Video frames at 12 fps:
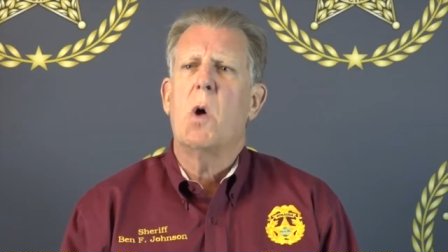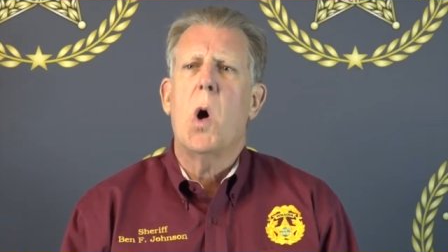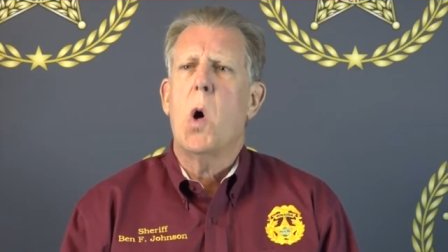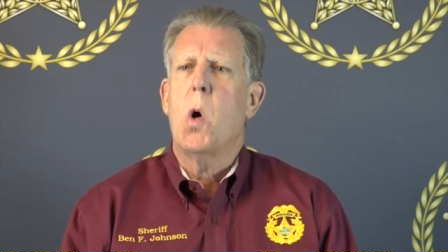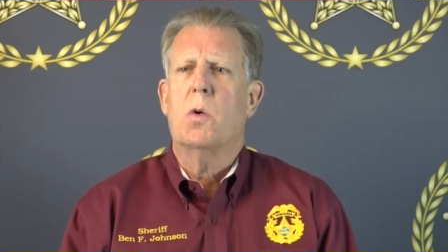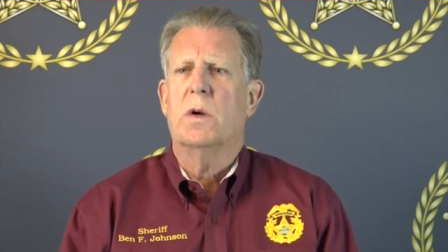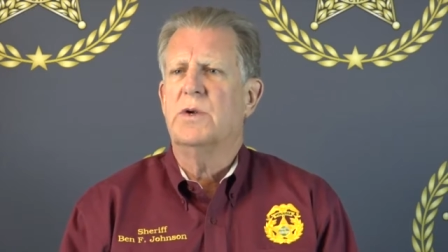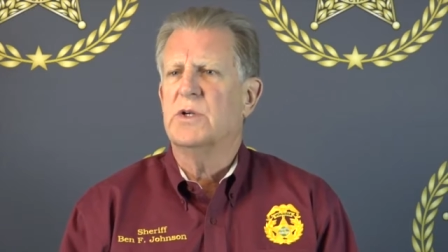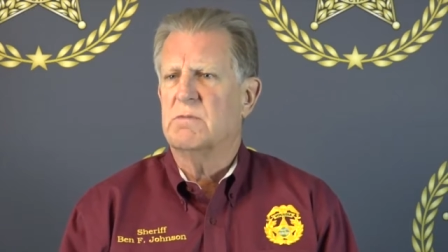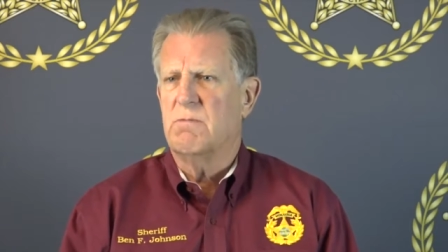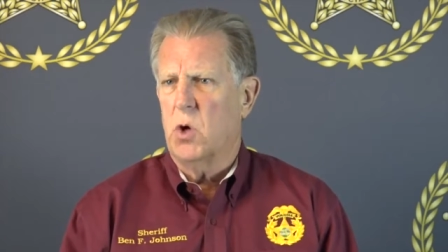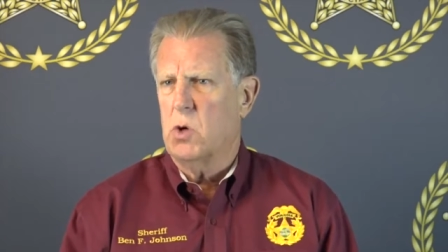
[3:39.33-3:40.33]
wrong
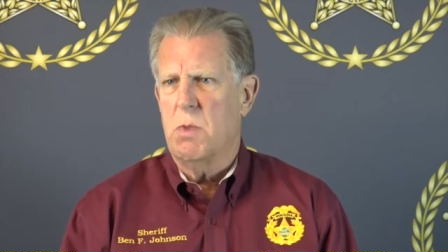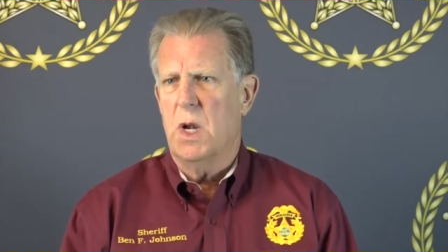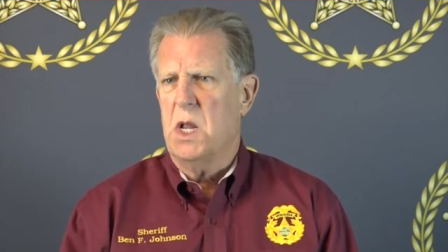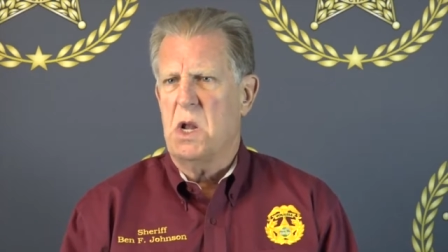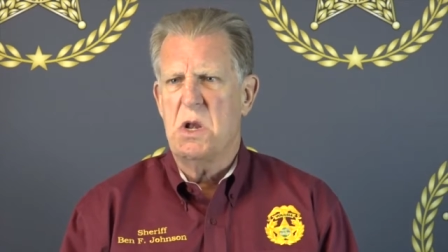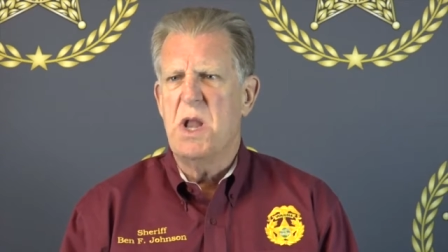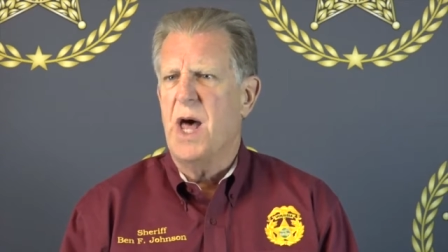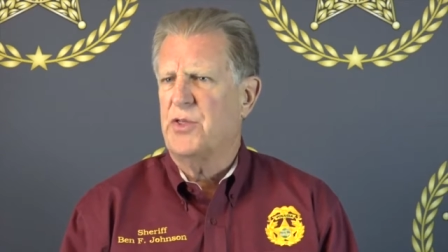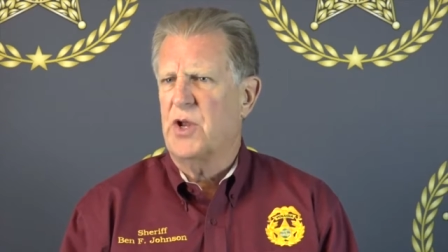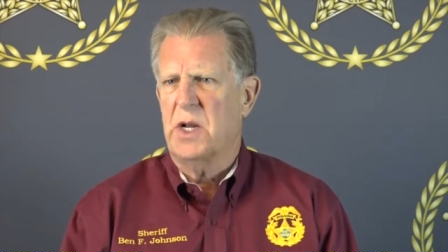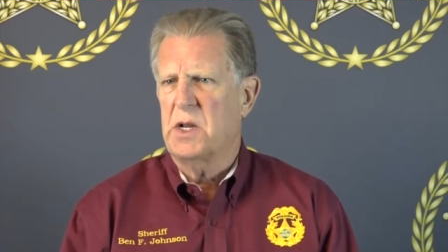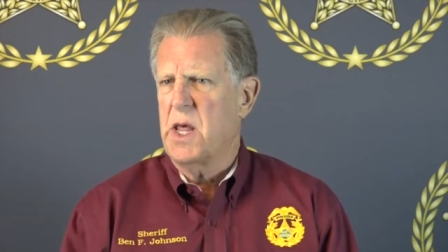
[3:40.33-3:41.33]
just verbally.
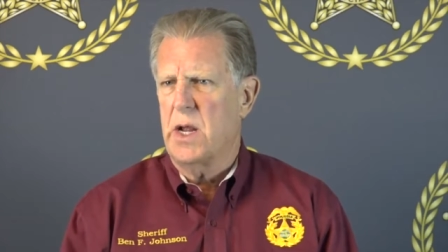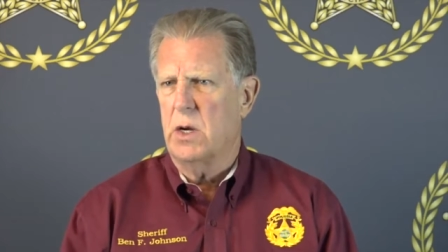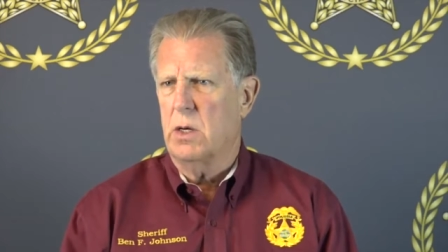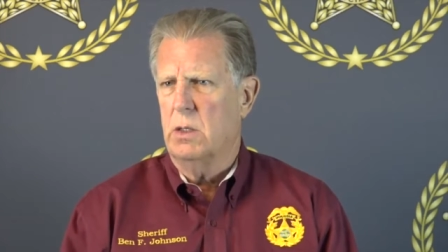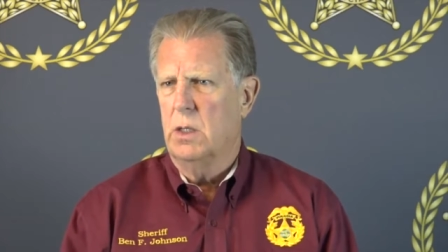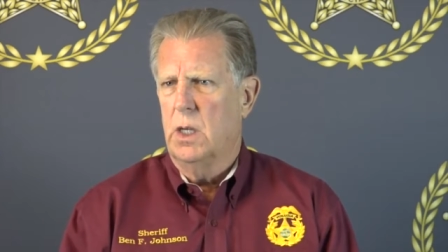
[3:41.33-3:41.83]
Nothing there.